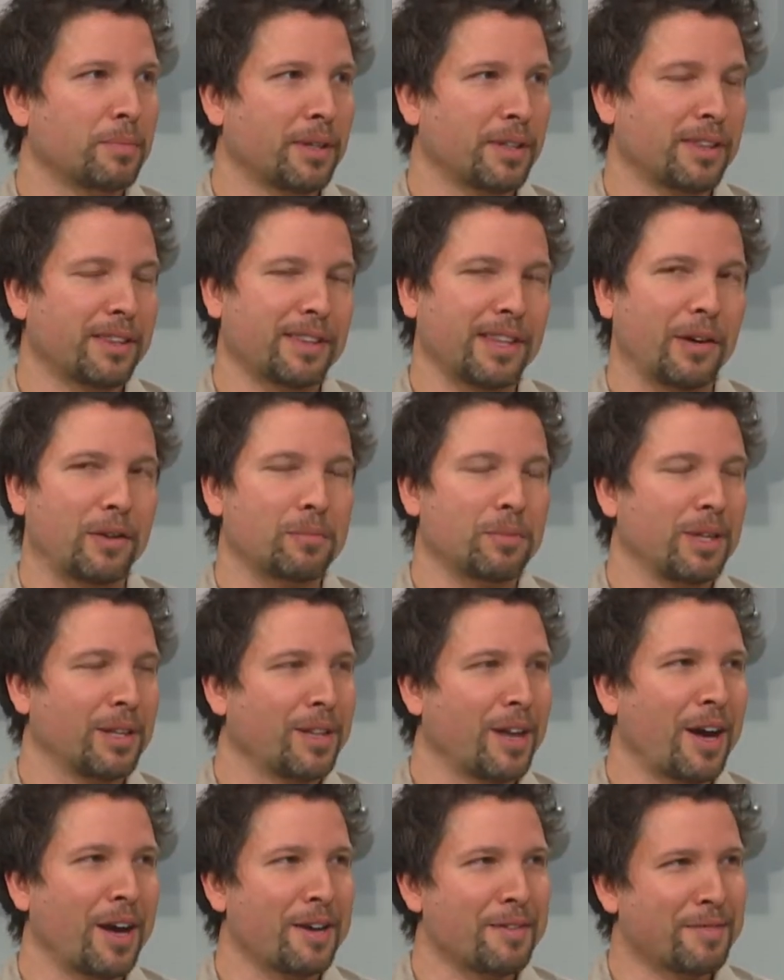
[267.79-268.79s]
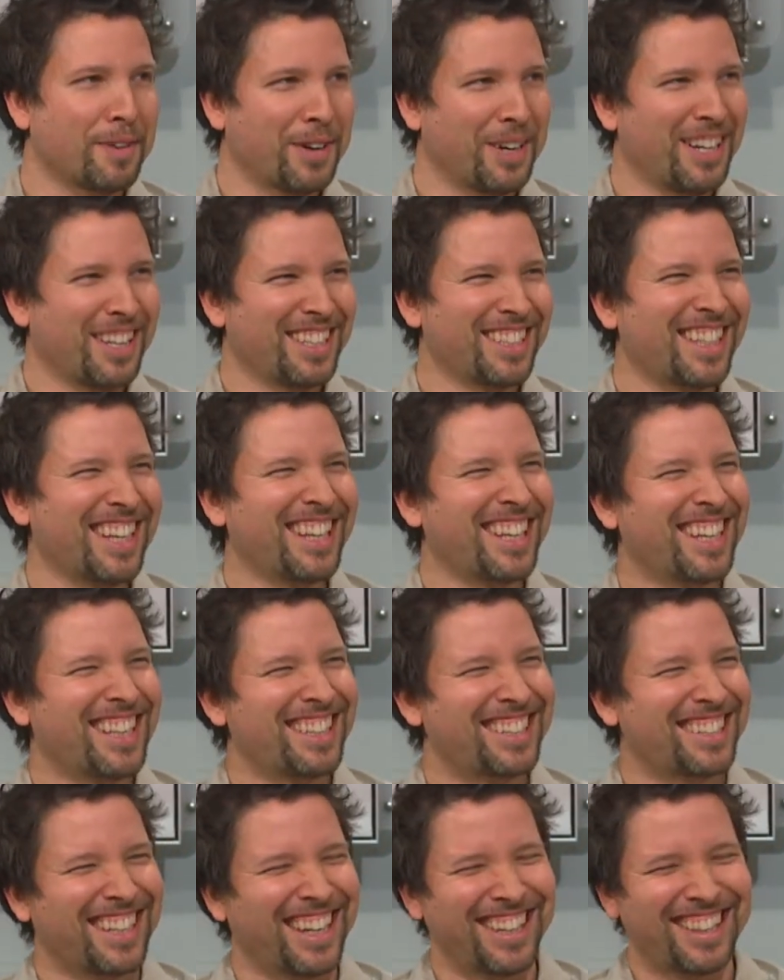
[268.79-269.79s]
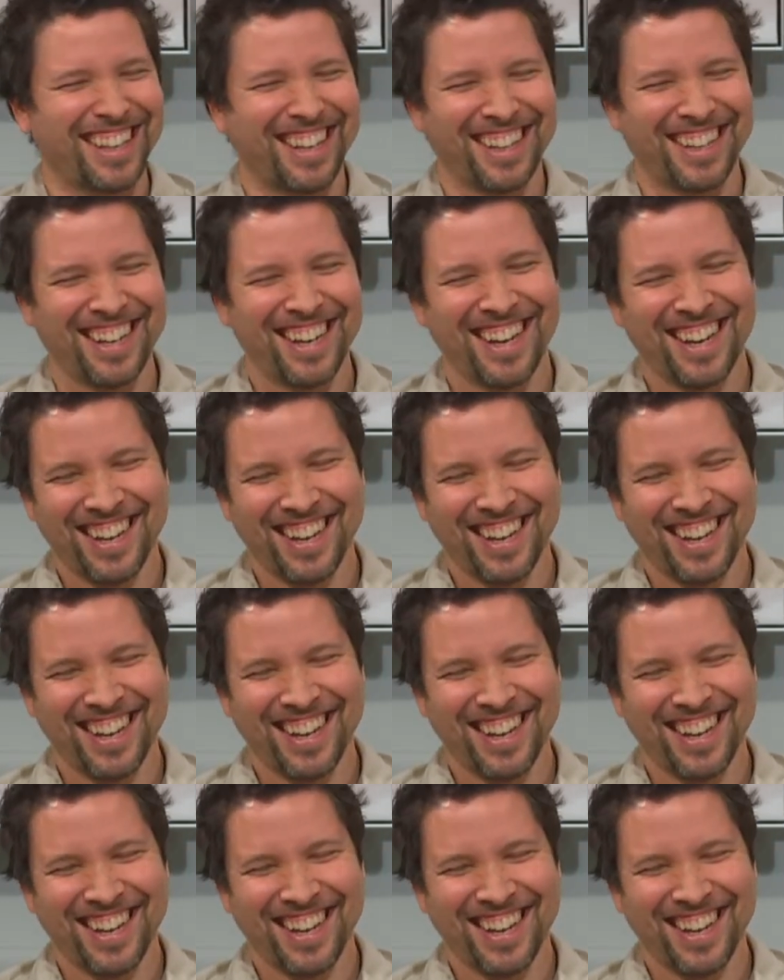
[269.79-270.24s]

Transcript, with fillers: But that would be a lie. If I yeah, that. that'd be